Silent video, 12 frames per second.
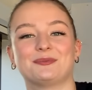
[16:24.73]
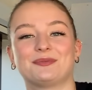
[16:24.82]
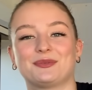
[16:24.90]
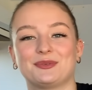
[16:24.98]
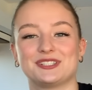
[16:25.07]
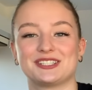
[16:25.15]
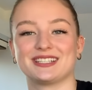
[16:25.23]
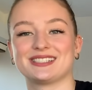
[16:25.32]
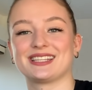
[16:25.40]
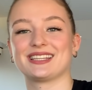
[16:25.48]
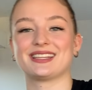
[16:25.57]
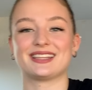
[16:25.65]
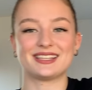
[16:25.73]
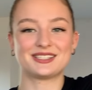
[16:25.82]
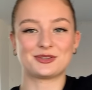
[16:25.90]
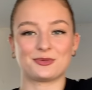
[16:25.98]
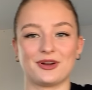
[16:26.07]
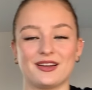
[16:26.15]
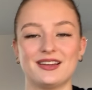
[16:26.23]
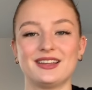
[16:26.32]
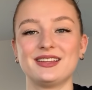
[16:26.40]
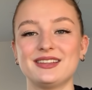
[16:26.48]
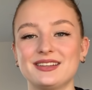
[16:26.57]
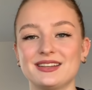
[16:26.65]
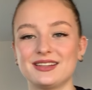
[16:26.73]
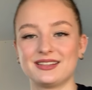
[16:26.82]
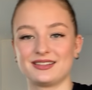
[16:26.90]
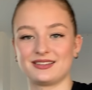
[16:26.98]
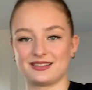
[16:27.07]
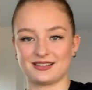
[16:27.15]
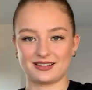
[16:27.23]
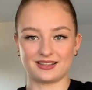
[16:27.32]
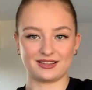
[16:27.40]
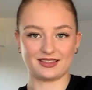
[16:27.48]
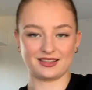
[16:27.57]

which is this one. I